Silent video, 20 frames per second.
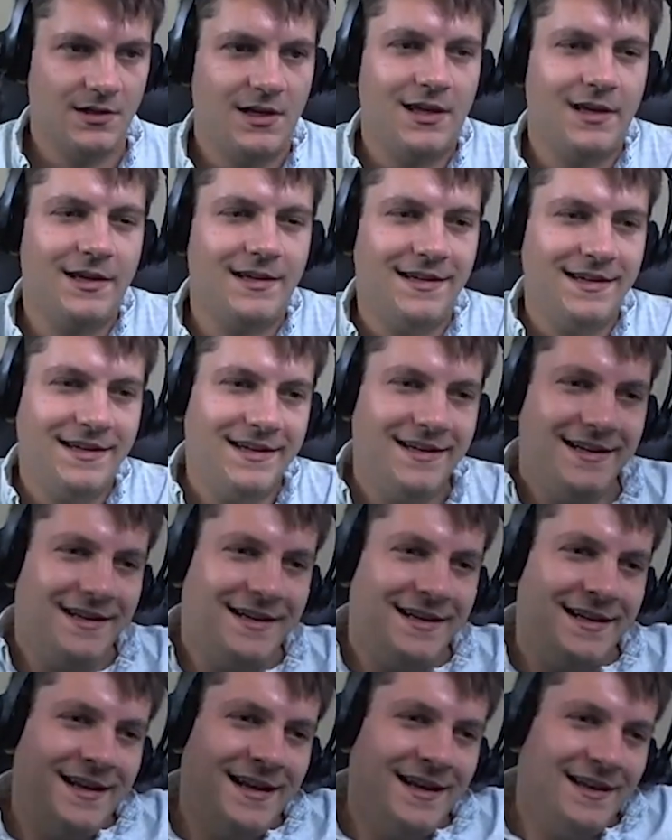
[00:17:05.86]

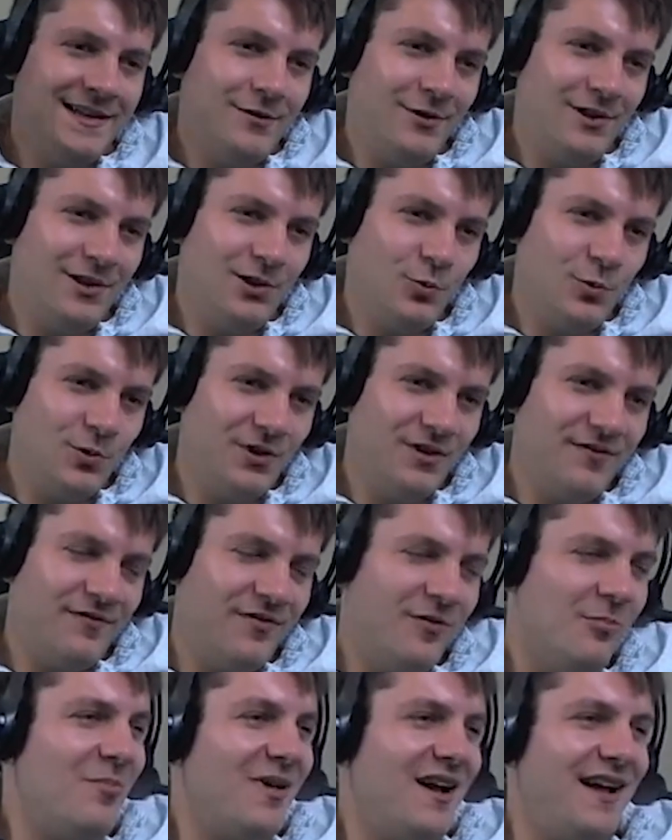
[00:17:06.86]
Hey, hello, hello world
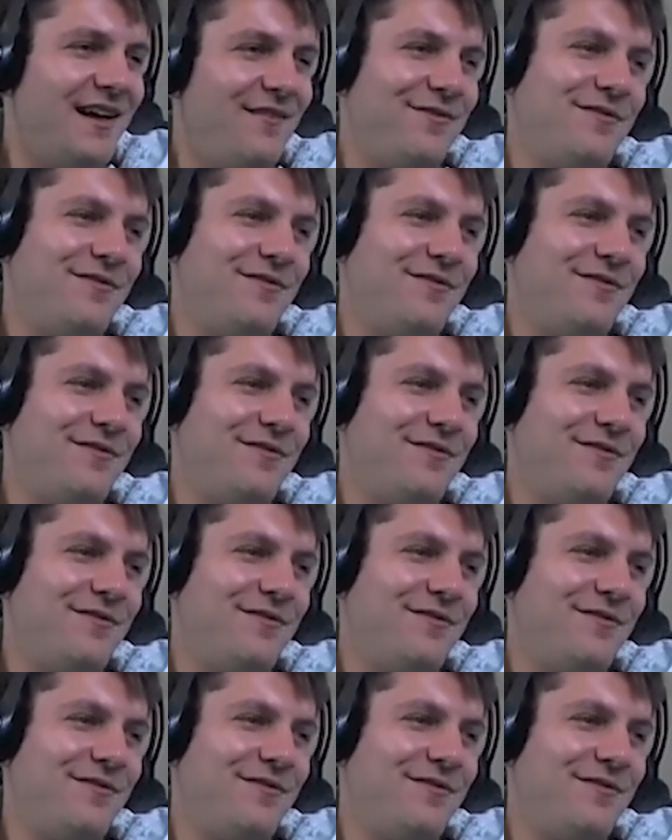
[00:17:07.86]
from my